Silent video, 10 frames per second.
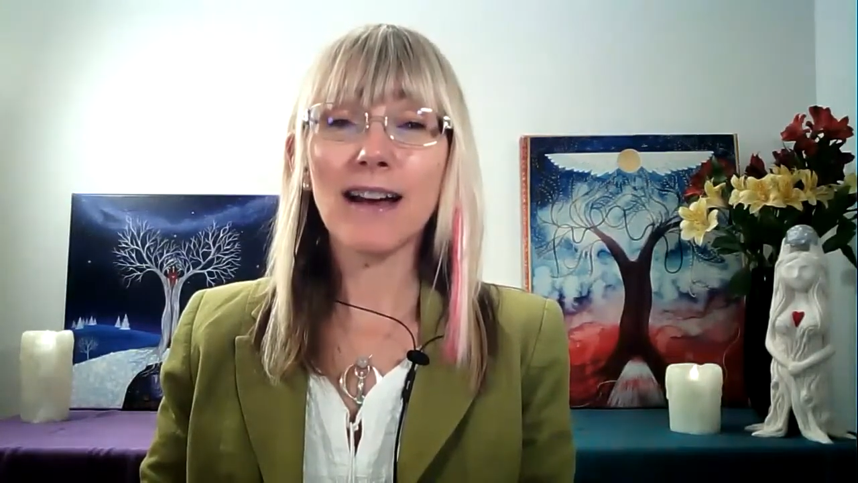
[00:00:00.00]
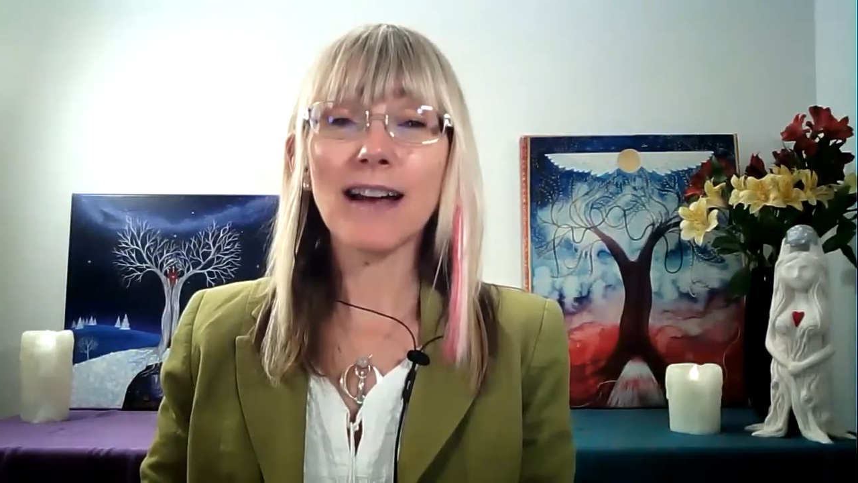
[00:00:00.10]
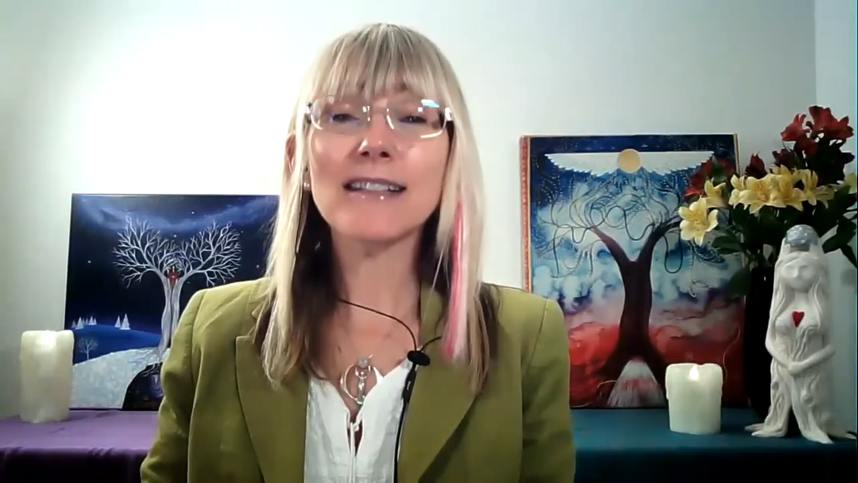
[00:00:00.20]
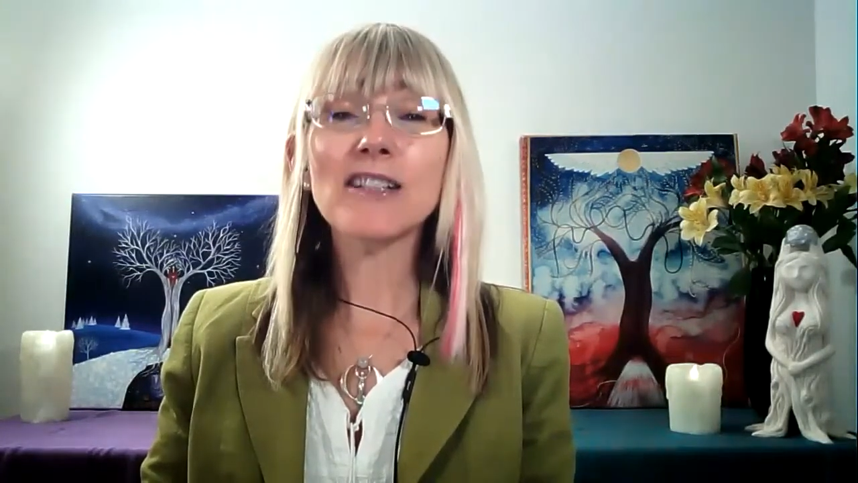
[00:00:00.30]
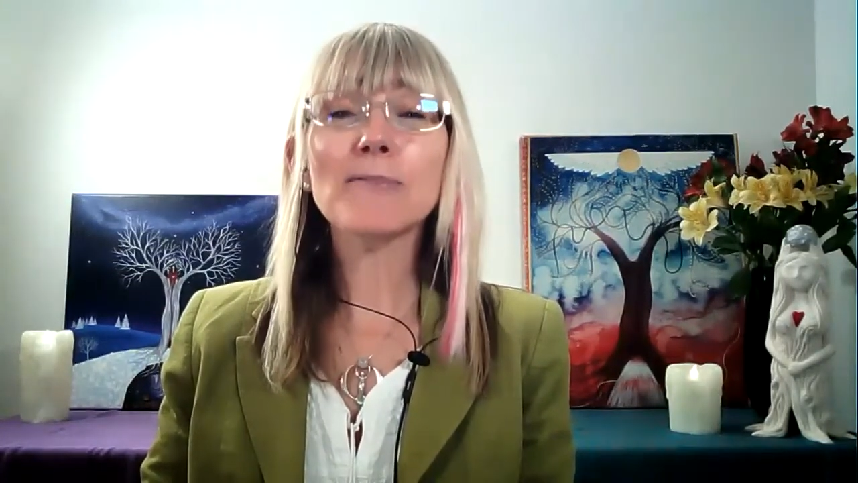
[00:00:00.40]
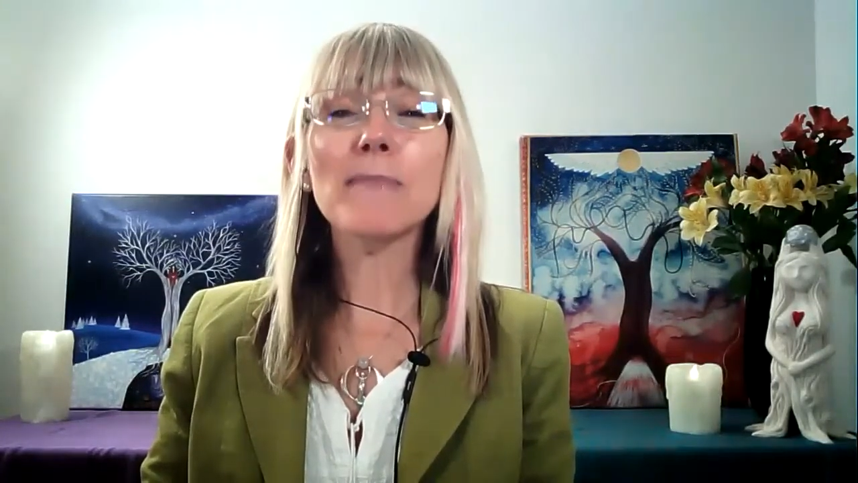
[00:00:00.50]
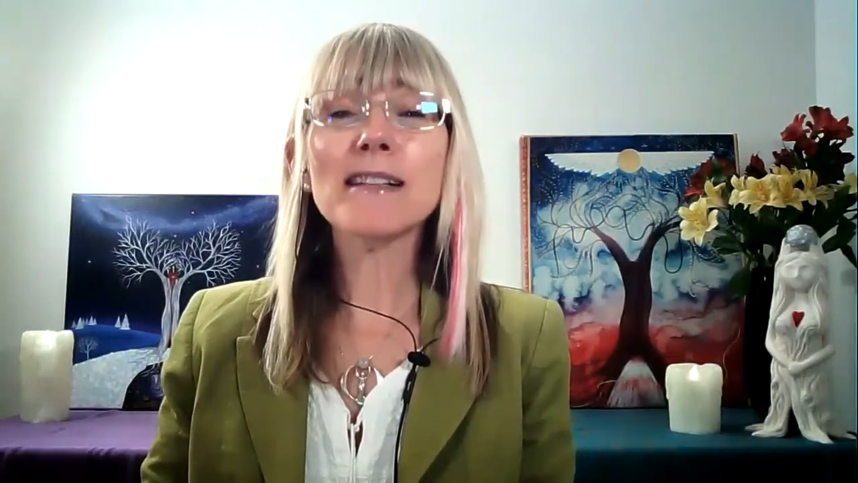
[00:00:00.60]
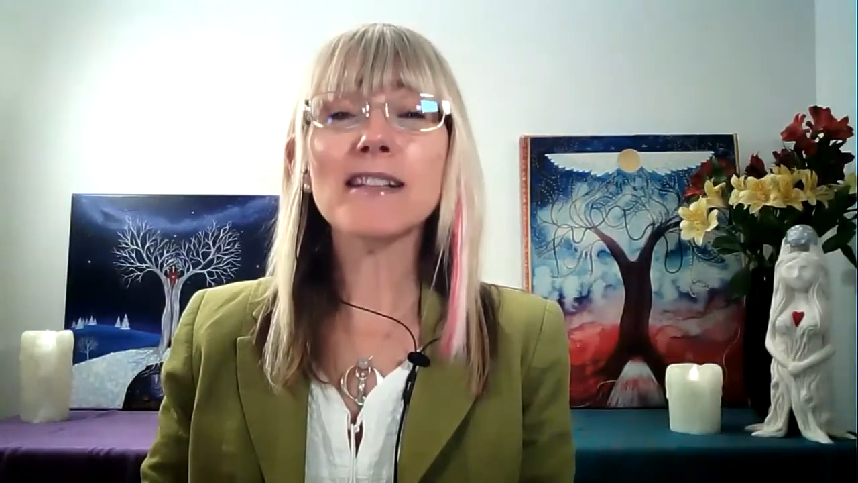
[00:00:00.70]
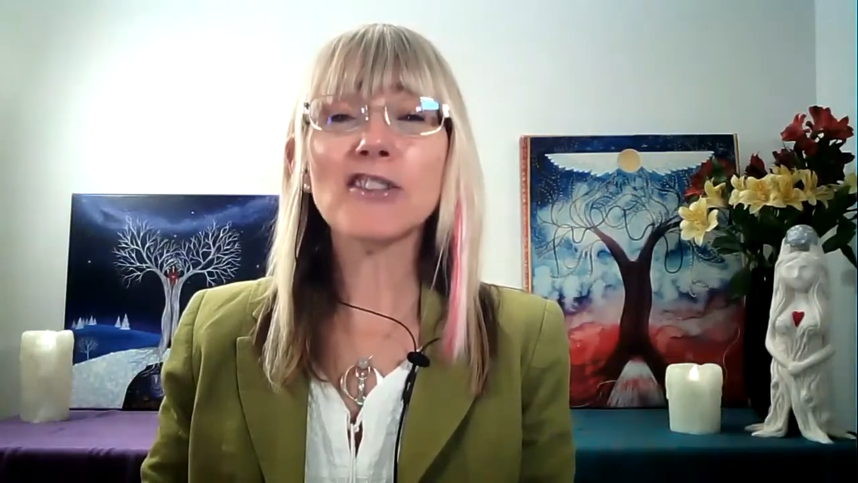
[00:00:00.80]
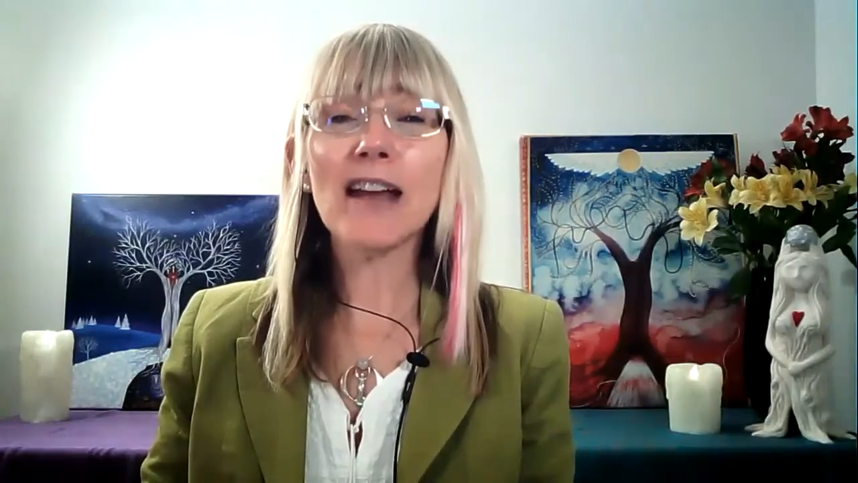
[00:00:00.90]
And each
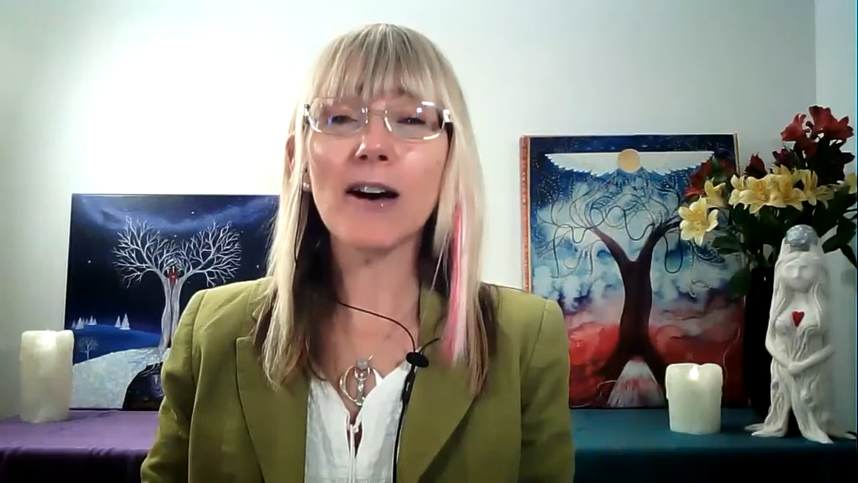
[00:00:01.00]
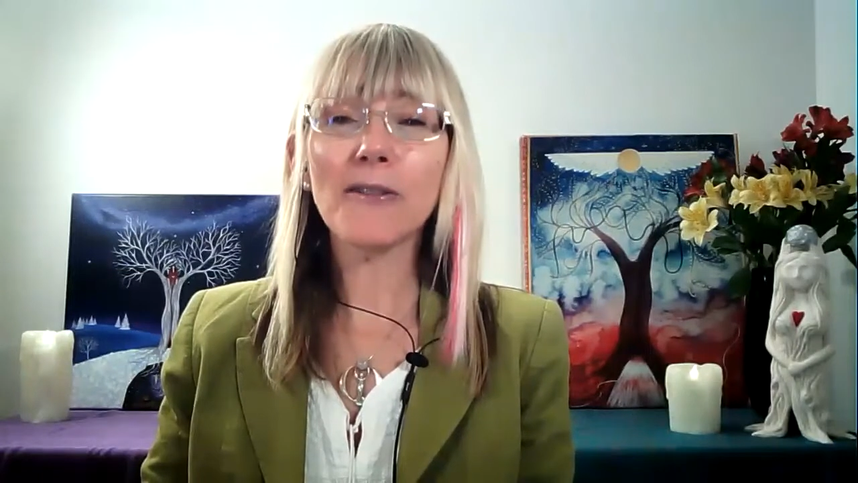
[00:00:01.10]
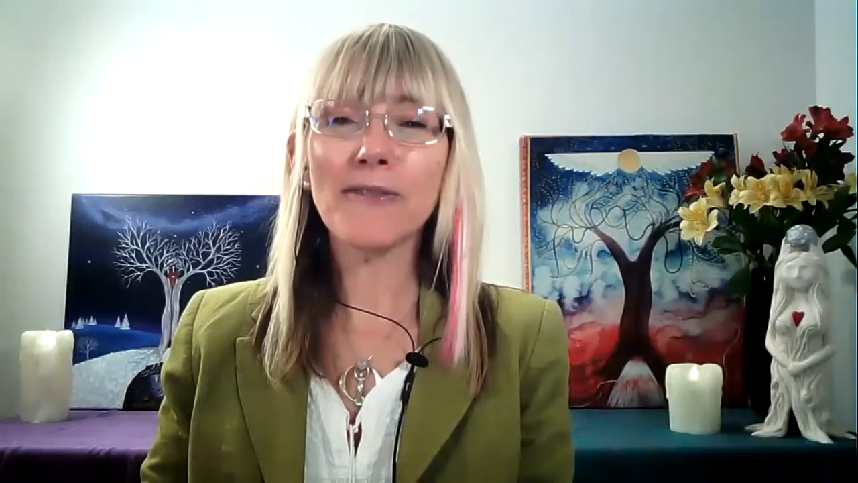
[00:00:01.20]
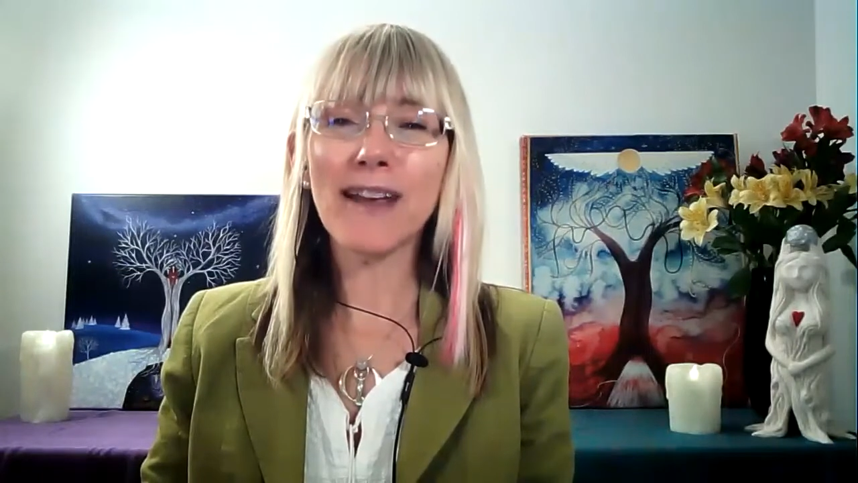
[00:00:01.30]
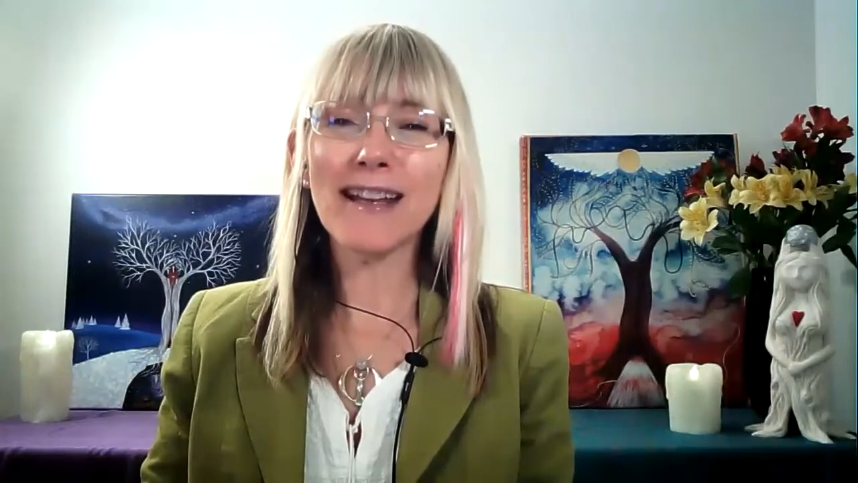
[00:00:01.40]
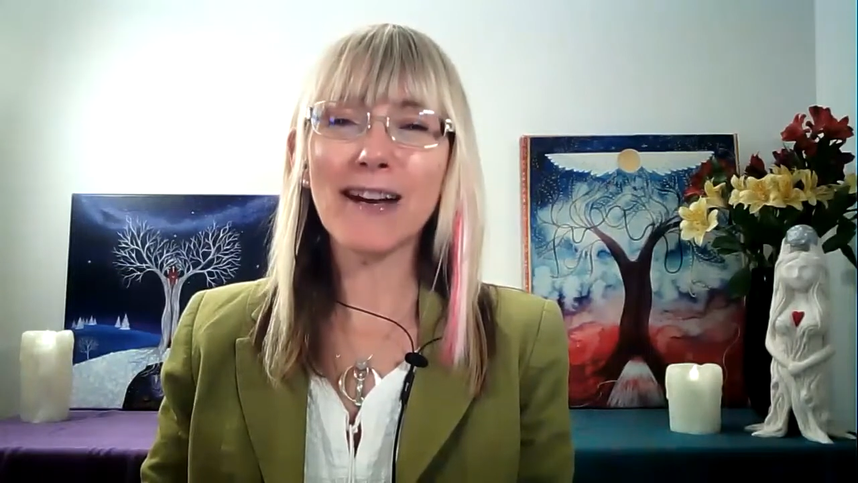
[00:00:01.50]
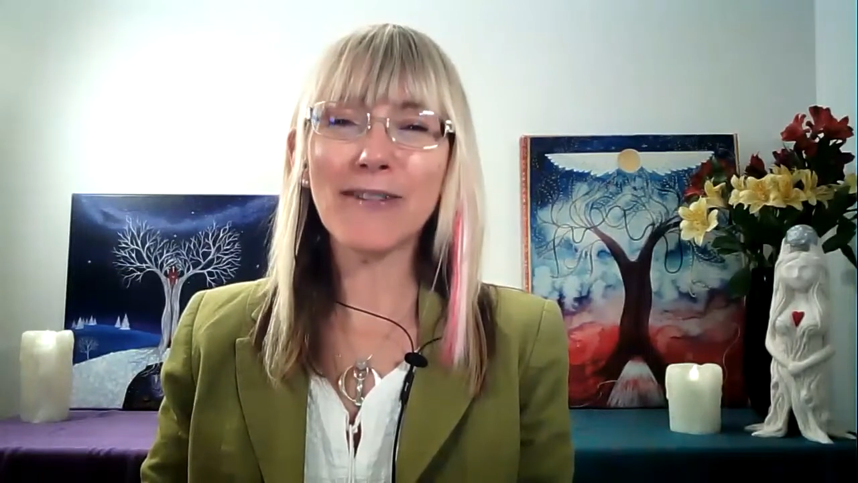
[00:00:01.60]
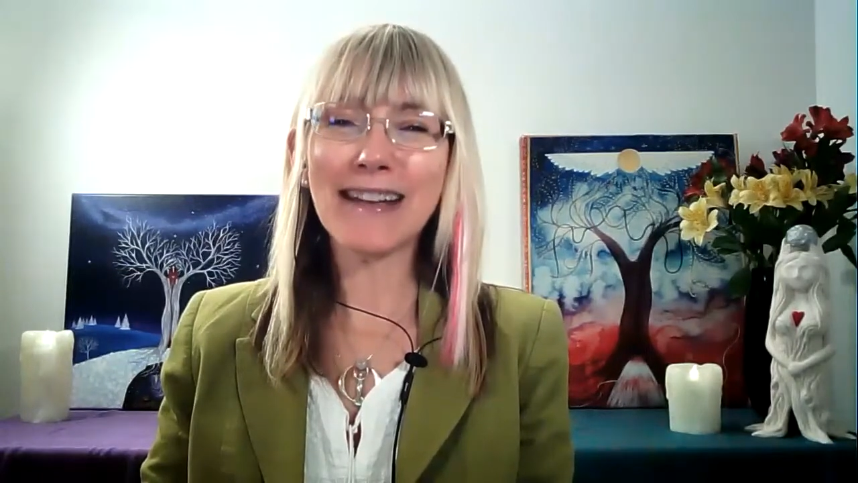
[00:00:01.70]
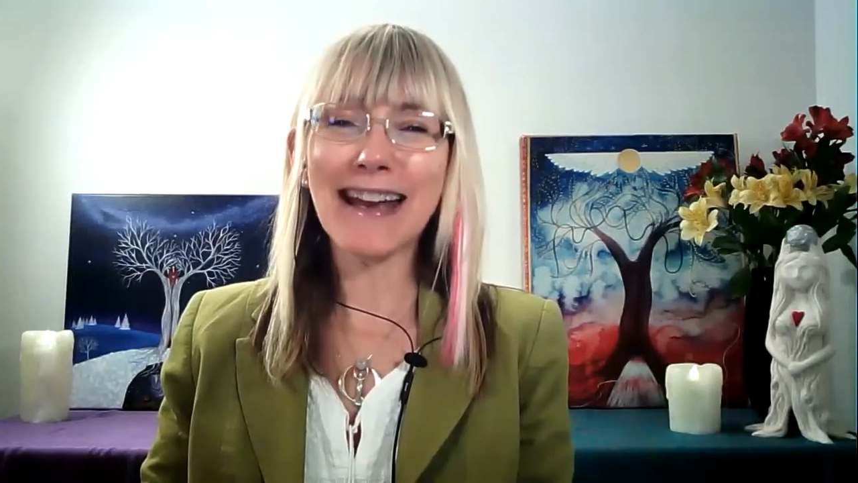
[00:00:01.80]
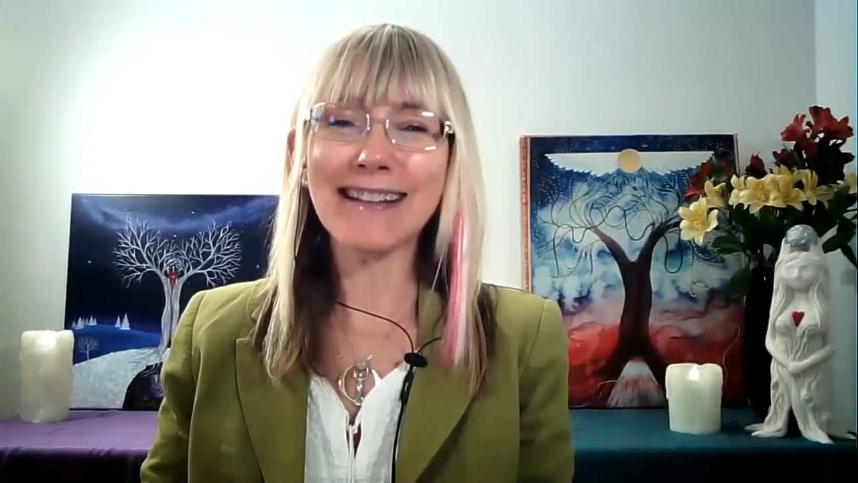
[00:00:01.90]
message held their loving